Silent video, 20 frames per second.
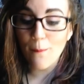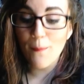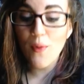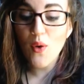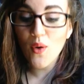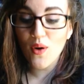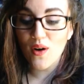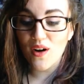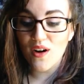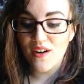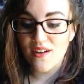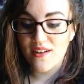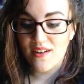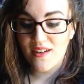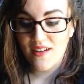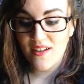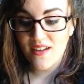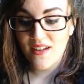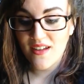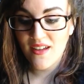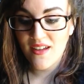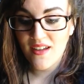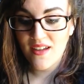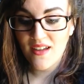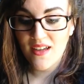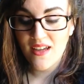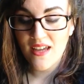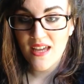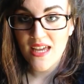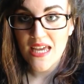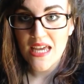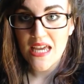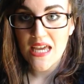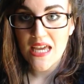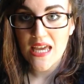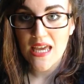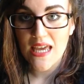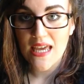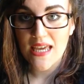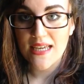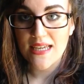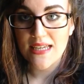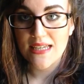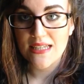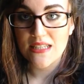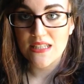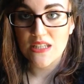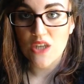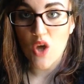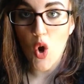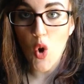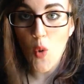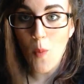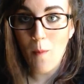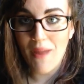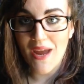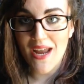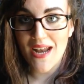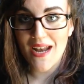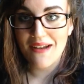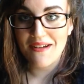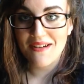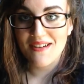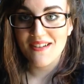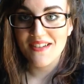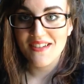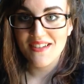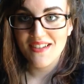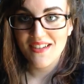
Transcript: board is open.